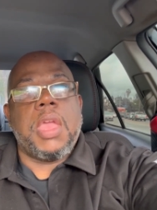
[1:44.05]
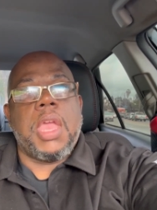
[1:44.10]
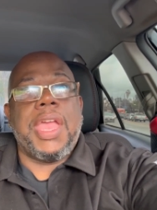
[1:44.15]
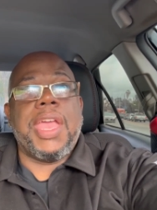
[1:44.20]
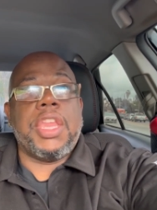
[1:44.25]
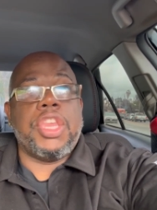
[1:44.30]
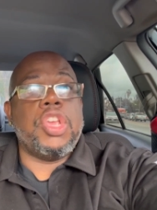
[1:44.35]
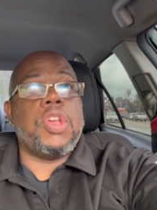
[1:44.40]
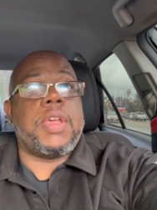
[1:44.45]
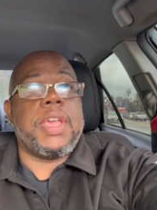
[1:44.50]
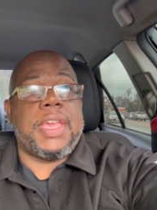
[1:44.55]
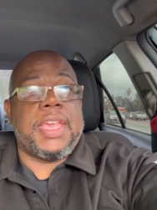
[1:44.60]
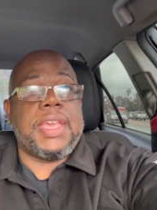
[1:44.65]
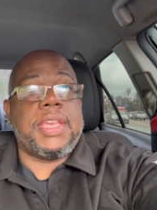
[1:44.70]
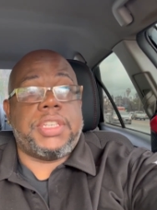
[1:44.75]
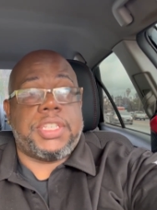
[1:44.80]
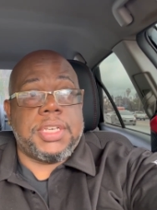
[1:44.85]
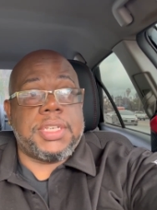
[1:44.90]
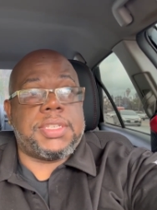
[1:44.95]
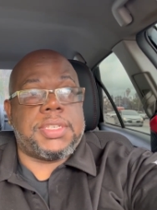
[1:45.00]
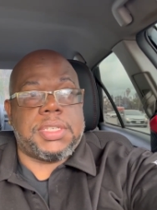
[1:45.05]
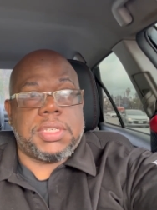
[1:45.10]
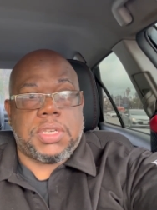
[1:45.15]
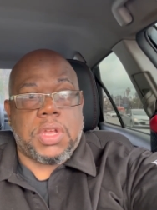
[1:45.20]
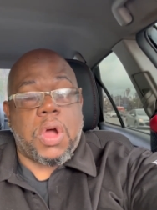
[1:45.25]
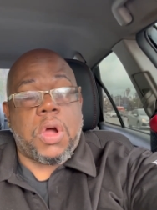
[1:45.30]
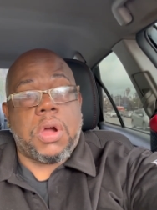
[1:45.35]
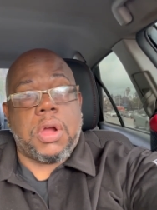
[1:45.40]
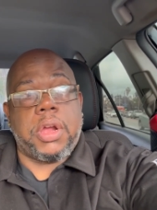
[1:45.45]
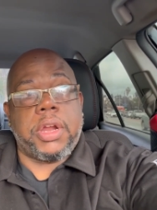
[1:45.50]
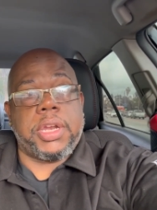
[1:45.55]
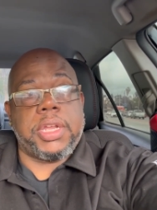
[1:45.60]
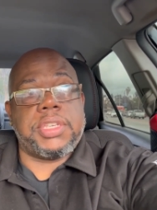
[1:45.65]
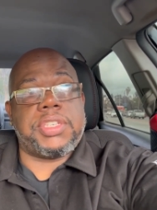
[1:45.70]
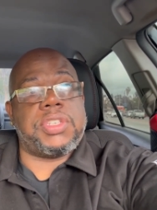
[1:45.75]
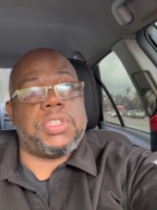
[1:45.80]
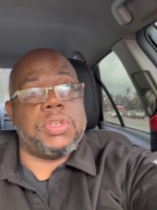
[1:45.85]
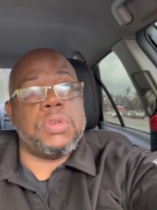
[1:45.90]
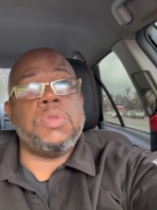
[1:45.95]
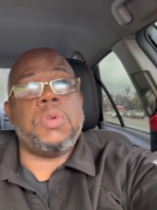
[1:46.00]
and you can hit just as hard
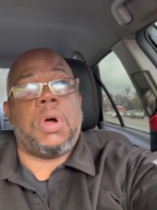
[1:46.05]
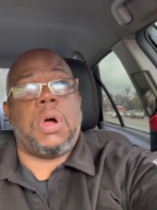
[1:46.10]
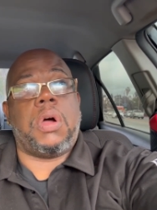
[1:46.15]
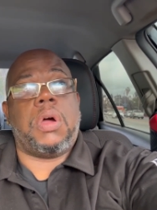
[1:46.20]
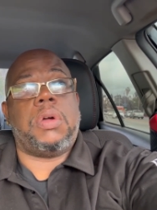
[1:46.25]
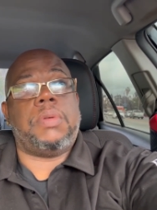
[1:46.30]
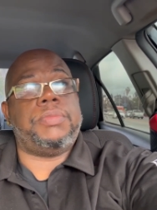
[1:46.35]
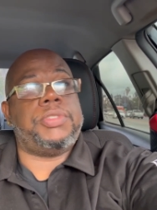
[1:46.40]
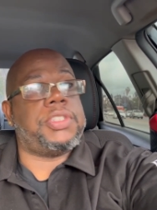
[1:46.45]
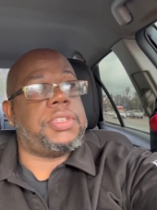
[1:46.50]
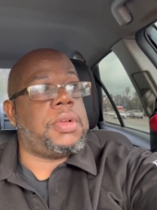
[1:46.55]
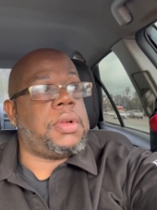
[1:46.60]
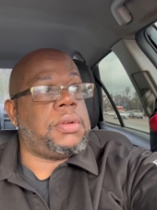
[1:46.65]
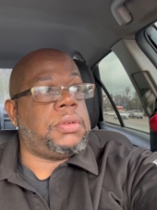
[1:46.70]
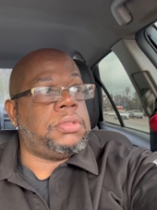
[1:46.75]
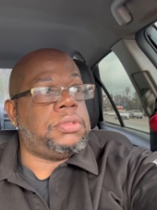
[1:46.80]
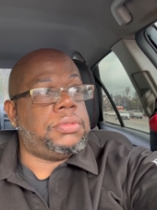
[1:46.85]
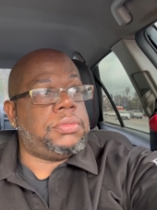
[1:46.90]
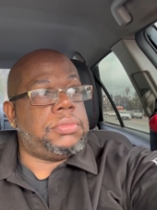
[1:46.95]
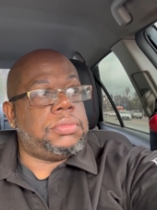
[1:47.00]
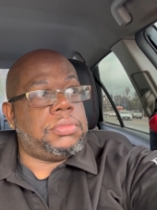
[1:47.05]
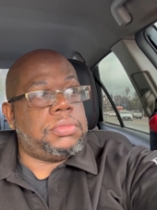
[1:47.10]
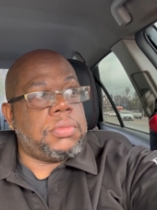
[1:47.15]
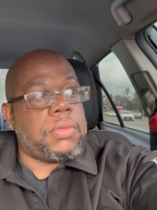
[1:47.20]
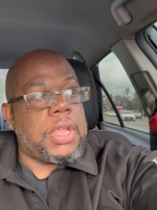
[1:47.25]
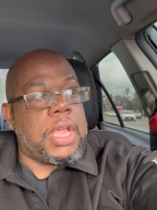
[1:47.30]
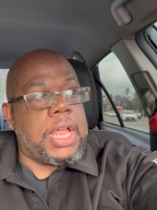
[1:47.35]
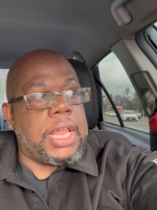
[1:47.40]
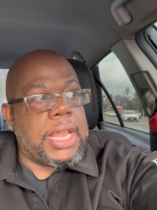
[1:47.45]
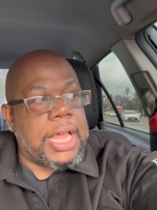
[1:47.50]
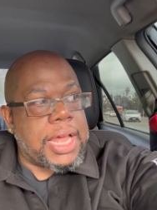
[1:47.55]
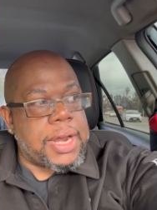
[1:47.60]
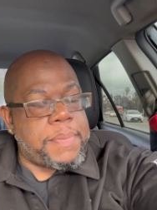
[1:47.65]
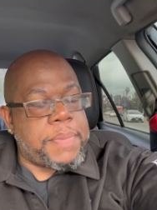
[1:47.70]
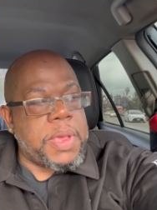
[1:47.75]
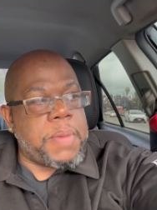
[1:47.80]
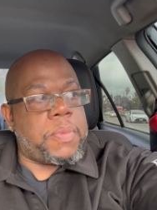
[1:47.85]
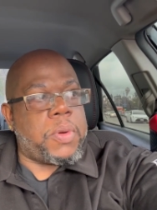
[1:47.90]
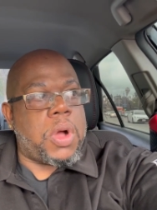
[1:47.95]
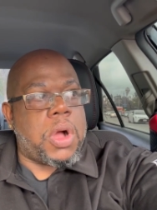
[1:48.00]
as two ohms a lot of
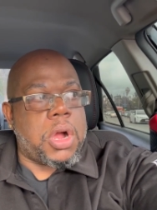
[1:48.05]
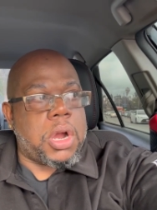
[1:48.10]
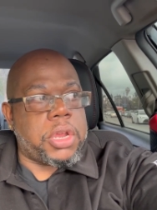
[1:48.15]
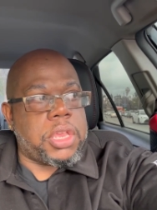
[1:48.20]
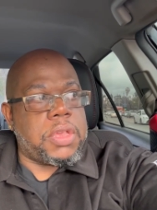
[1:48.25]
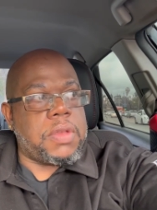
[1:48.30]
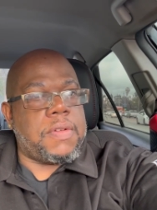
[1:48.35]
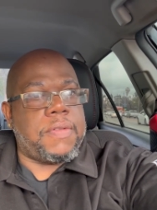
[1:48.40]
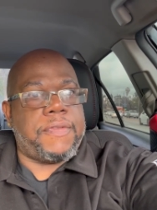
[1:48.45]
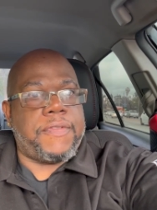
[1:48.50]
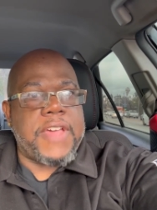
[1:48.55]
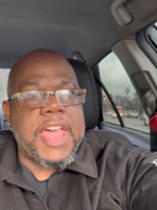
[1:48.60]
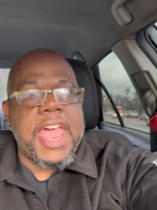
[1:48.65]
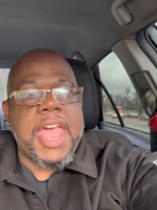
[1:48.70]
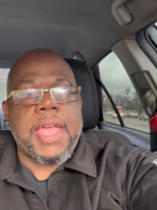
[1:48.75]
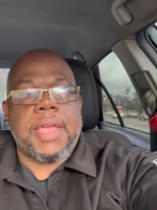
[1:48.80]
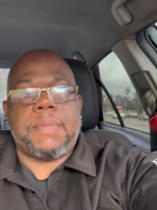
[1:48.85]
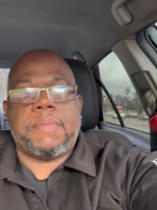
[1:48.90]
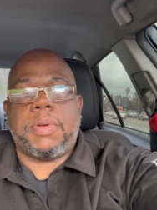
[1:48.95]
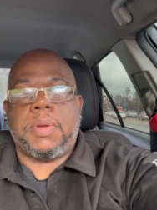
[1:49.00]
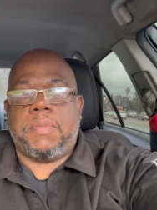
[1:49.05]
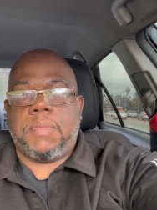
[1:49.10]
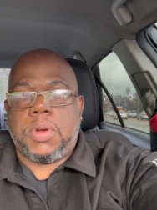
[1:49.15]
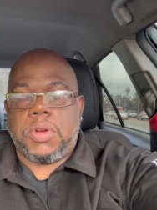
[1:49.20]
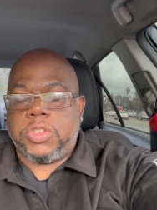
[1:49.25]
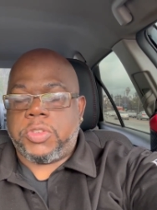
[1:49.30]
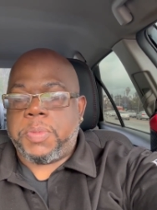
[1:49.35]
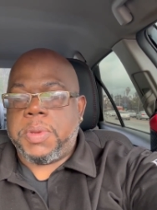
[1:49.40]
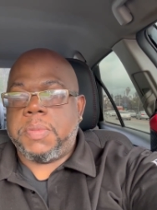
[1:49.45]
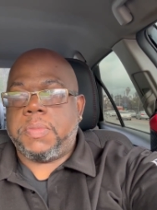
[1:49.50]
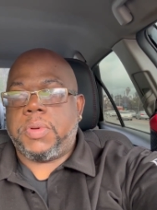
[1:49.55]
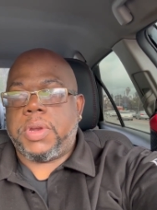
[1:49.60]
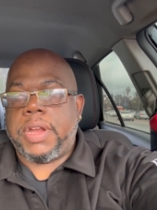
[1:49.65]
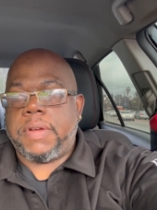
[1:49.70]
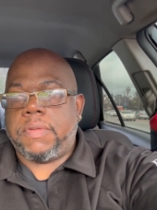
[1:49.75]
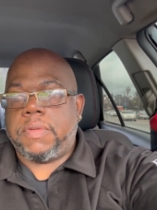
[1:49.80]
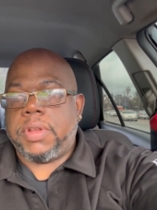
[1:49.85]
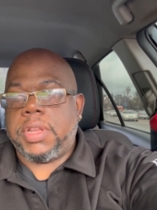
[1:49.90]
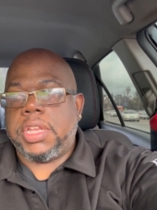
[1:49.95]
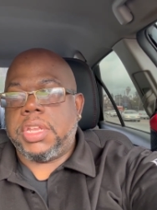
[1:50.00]
people argue the fact, but most people that
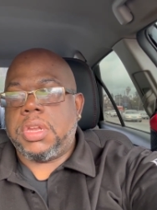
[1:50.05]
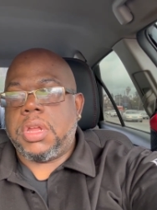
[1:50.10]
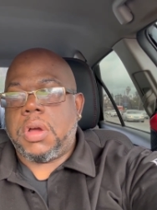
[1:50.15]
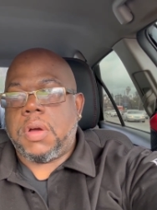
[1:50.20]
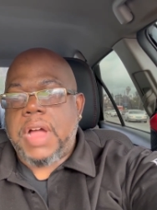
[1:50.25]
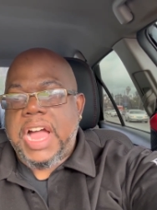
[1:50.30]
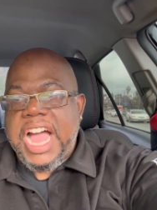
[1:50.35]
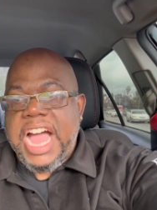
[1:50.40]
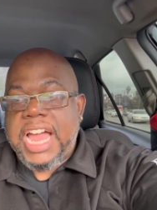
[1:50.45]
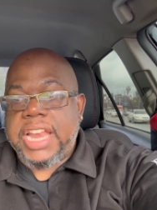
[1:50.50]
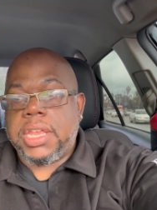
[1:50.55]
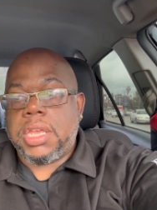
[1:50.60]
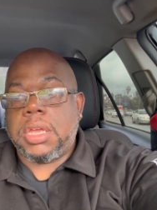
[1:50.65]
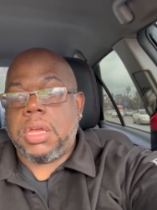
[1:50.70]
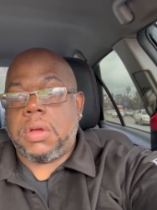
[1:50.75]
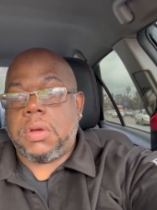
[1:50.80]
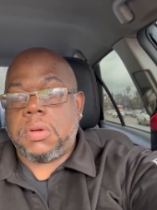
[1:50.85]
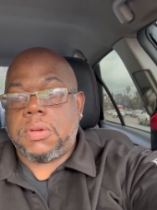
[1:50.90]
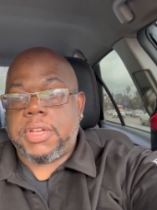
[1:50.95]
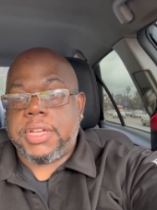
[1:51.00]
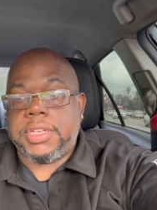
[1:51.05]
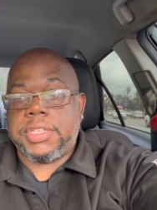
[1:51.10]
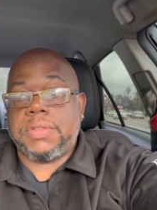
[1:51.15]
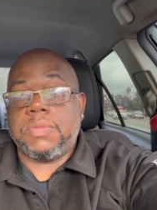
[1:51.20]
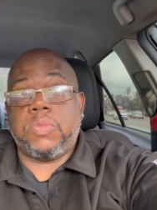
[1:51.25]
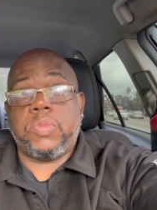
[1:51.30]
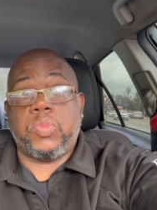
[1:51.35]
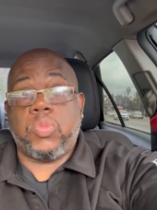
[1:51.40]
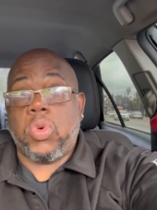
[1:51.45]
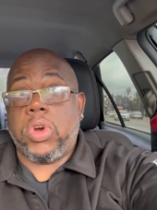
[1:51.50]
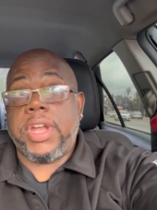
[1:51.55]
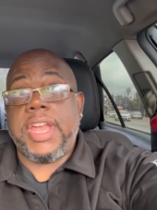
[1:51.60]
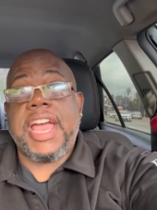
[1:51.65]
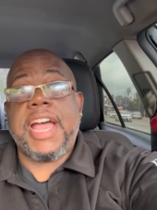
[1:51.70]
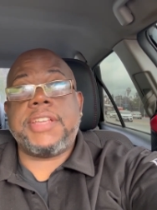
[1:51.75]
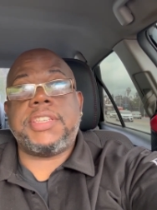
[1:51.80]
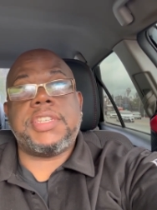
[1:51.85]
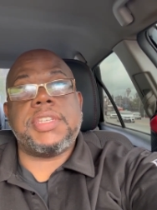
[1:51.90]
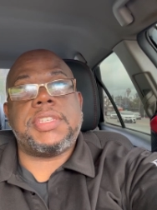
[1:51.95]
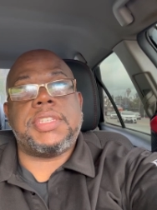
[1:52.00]
really know audio, because we're
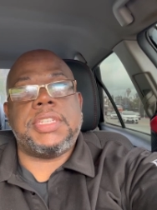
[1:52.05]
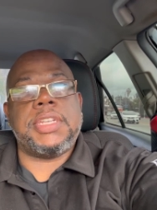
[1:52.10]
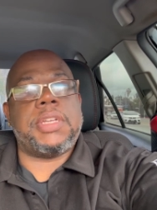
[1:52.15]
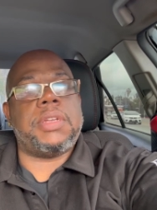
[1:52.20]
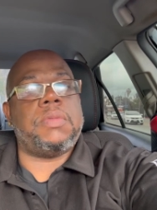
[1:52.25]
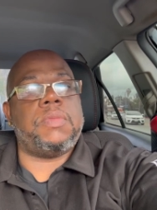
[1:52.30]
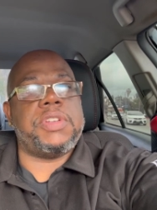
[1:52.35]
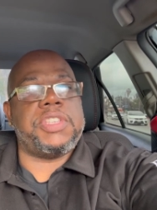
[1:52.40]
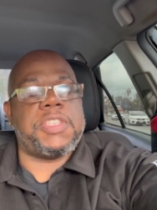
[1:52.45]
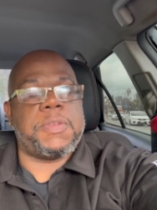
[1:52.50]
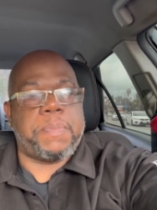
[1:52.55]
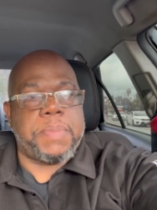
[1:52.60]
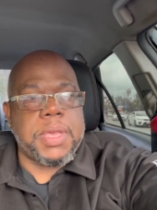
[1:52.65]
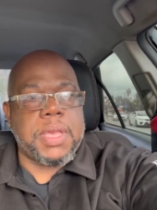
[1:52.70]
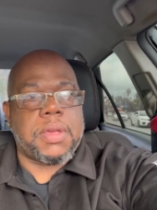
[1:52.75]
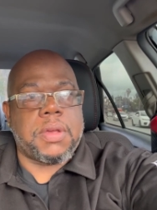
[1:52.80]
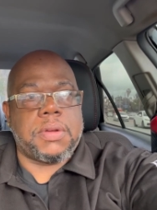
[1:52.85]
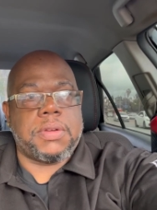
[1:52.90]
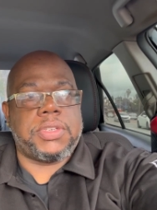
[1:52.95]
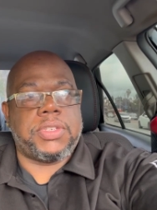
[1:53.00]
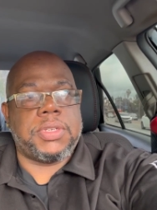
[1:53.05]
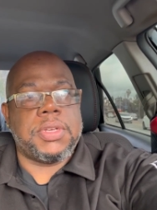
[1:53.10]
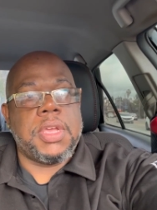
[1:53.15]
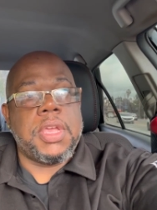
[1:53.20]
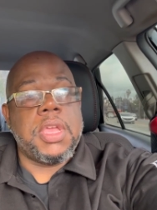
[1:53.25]
not just dealing with speakers,